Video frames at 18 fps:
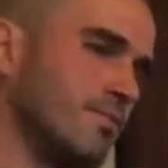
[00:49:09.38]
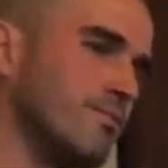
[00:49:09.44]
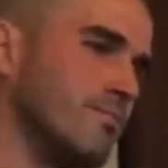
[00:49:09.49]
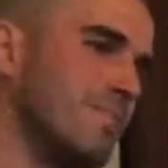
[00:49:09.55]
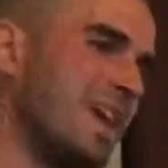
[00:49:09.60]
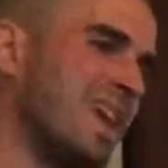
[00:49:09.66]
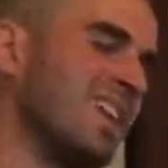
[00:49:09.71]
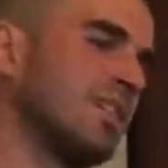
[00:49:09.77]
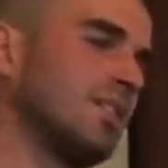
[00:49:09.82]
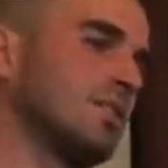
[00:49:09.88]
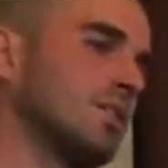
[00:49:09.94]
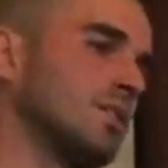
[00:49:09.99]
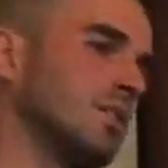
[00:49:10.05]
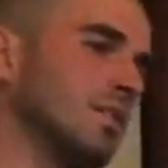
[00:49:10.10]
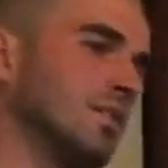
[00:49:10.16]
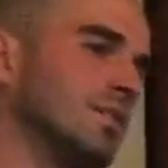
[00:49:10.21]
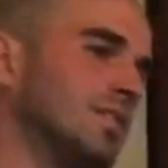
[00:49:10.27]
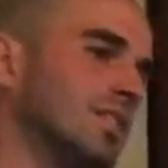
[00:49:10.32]
make
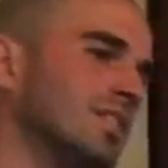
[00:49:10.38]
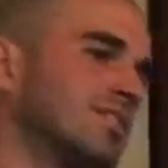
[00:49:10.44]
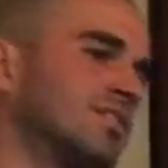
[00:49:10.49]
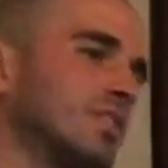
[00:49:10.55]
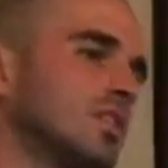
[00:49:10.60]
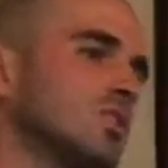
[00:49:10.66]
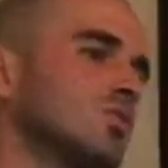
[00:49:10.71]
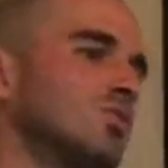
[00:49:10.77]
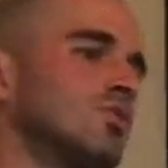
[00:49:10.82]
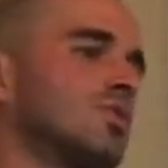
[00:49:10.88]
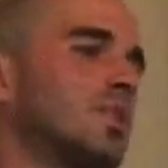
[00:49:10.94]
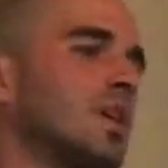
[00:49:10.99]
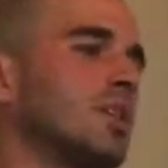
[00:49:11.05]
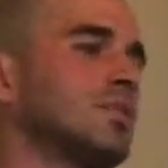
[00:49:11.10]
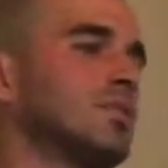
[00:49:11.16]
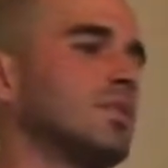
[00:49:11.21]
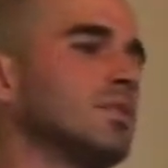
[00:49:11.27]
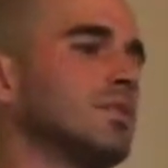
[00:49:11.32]
these
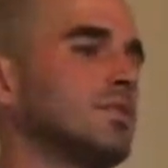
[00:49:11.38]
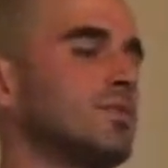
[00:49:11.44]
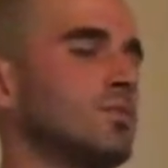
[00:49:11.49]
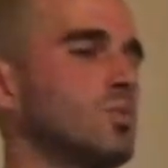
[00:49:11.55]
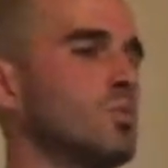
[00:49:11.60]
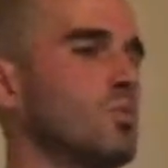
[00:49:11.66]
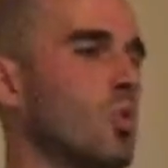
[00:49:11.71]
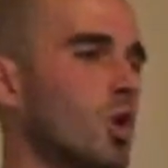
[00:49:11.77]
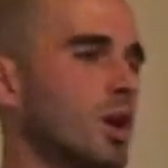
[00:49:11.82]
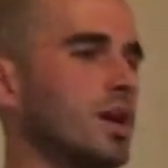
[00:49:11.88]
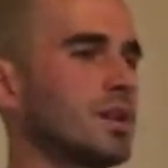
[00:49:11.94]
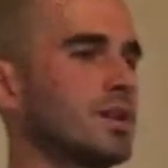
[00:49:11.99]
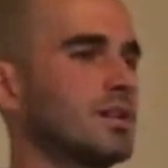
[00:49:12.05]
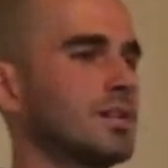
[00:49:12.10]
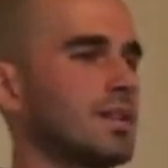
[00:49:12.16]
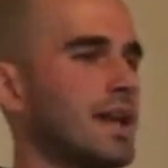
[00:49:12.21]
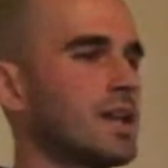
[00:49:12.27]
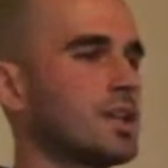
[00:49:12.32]
circumstances
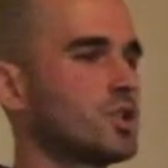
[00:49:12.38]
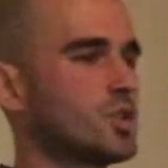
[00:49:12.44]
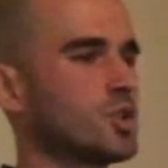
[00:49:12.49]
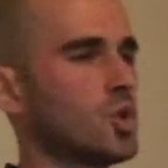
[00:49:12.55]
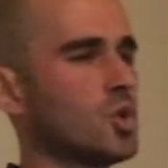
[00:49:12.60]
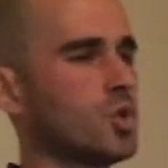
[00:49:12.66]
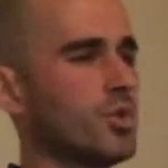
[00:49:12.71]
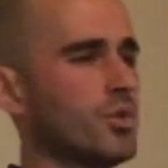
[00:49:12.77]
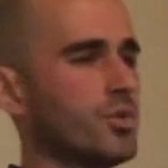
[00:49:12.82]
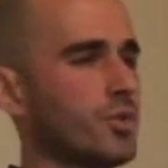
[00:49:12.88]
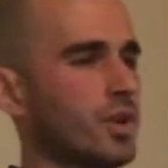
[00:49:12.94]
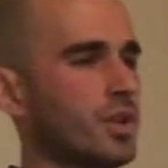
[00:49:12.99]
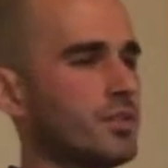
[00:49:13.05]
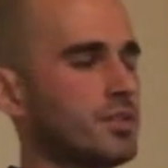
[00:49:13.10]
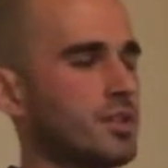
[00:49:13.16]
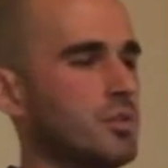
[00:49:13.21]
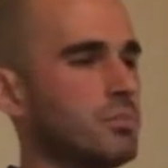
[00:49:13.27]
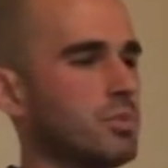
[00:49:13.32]
work like shoko for
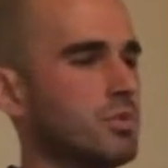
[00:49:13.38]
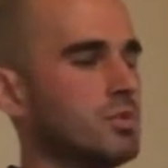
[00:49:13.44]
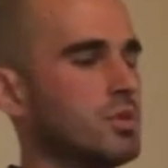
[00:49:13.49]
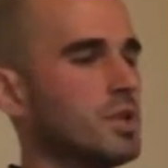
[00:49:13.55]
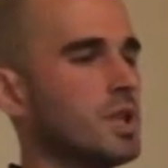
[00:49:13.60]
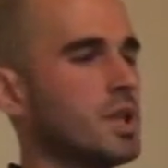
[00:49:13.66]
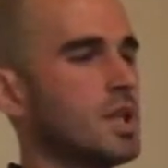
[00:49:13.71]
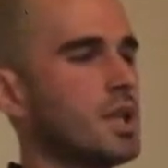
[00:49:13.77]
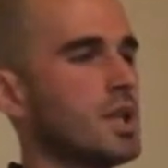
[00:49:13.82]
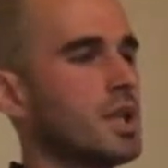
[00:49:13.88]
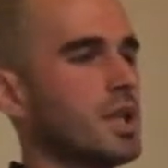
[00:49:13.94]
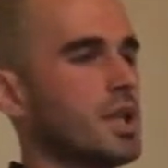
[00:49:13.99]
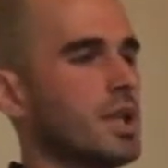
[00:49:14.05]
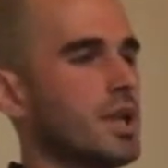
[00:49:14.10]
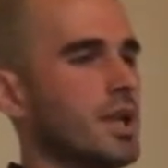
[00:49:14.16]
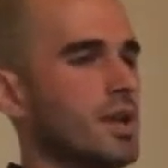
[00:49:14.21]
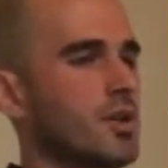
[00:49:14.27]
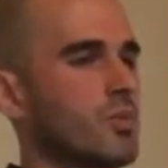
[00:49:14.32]
example
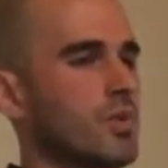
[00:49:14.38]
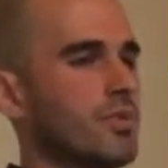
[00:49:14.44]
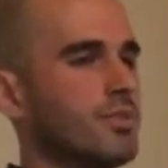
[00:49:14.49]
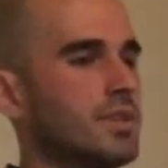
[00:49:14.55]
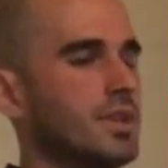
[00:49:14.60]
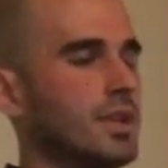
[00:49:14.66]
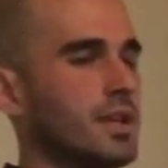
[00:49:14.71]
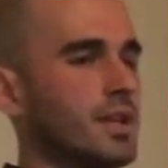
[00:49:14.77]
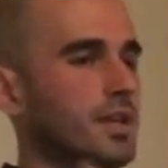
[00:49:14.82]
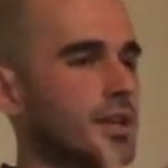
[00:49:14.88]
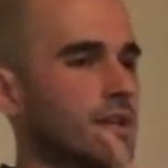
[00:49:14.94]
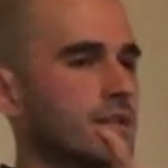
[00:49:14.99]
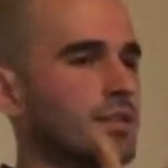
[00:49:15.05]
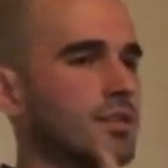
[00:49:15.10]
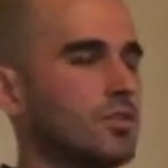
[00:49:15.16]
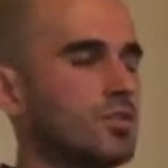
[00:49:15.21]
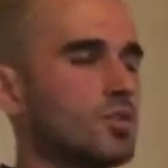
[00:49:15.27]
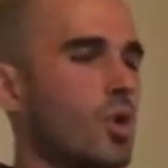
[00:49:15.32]
uh, with the
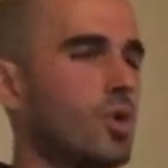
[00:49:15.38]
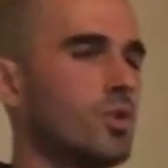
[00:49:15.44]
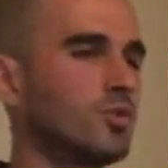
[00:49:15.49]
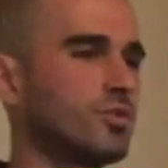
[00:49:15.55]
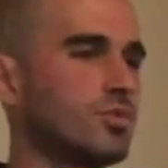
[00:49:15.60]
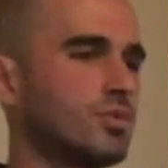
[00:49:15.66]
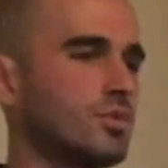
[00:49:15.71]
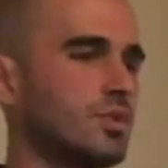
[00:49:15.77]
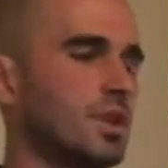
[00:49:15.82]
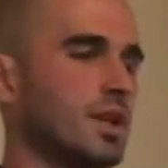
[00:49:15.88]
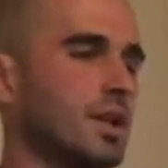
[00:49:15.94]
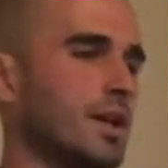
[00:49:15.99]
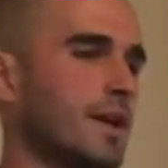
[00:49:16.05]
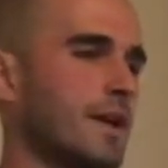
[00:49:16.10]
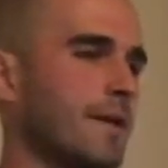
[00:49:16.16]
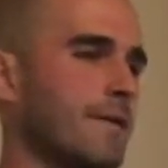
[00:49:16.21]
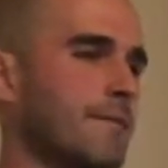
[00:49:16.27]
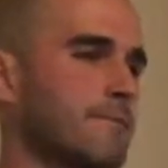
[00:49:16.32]
the stones
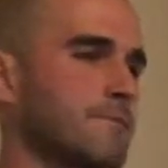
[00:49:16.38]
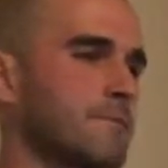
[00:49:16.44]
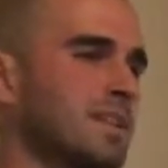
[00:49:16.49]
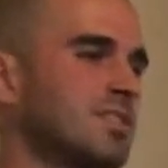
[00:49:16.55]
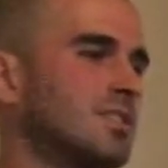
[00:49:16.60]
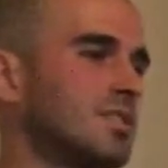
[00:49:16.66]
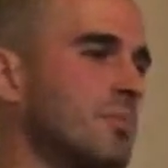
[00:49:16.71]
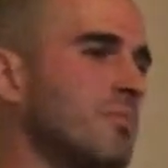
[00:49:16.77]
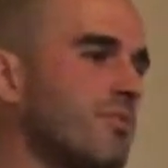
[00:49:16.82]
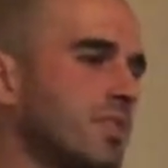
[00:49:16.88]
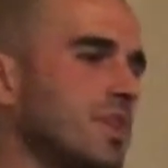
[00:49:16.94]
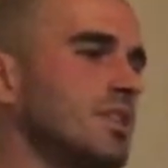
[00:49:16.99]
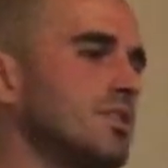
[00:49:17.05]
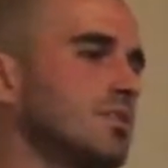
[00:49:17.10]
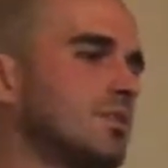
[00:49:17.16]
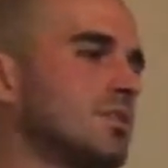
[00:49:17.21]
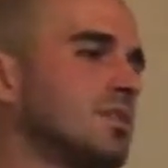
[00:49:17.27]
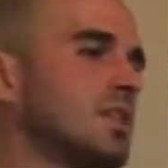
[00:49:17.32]
uh, but some
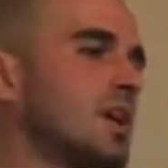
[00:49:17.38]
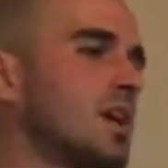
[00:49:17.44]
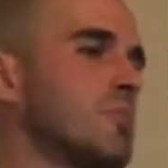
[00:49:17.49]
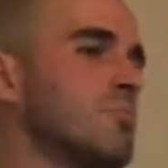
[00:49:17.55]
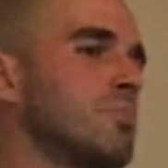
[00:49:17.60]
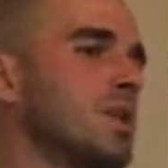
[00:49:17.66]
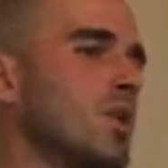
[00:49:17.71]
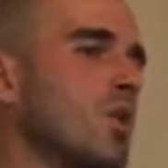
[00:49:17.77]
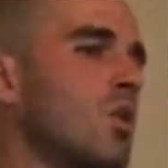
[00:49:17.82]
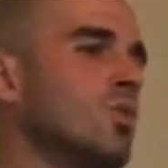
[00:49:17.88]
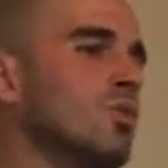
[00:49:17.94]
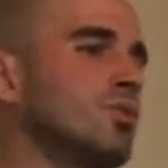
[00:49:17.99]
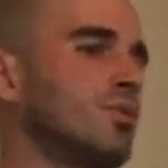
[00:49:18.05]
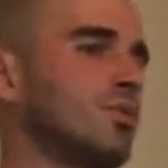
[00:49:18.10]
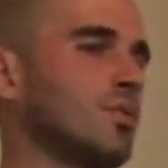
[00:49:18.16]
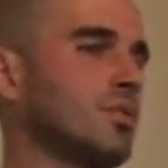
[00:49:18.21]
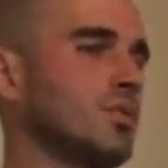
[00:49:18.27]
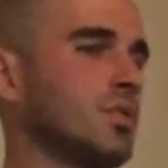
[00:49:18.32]
things they are
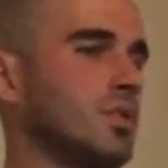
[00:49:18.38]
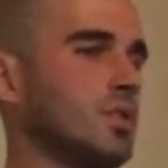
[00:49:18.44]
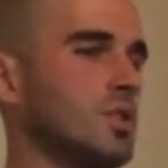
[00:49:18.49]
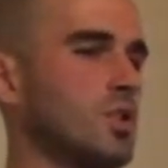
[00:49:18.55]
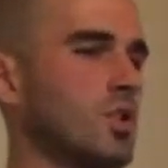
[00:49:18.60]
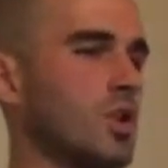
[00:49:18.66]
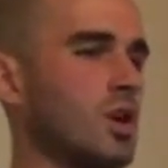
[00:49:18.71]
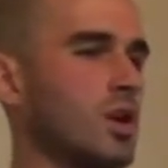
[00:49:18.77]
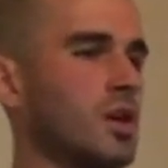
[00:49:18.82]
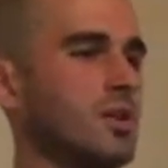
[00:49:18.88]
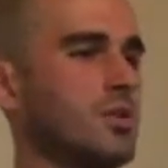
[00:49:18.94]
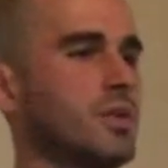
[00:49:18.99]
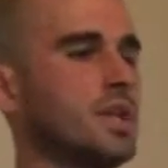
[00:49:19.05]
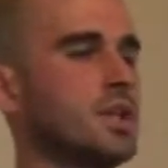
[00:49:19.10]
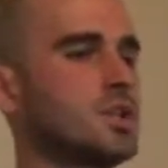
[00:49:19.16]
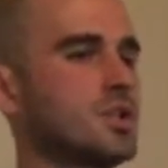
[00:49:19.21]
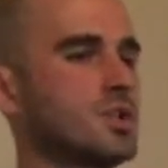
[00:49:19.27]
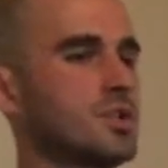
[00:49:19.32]
beyond your
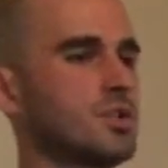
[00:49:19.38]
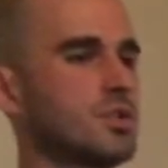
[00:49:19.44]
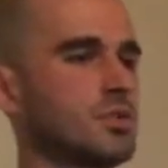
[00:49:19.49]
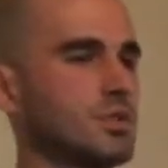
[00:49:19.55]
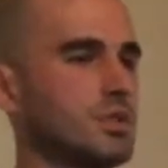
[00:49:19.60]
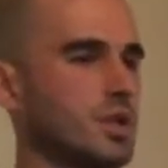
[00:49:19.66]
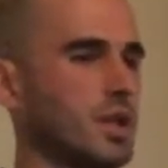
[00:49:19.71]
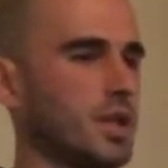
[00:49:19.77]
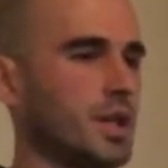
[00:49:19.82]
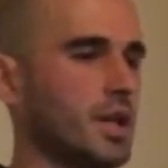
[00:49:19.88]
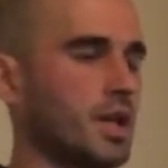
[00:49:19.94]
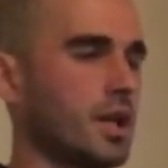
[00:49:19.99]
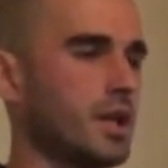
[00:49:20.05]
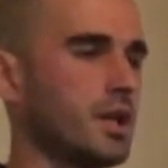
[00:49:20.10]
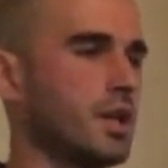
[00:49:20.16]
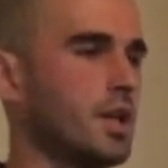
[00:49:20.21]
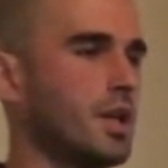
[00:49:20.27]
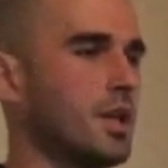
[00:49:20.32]
reach
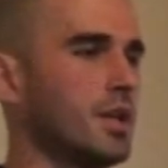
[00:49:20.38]
uh,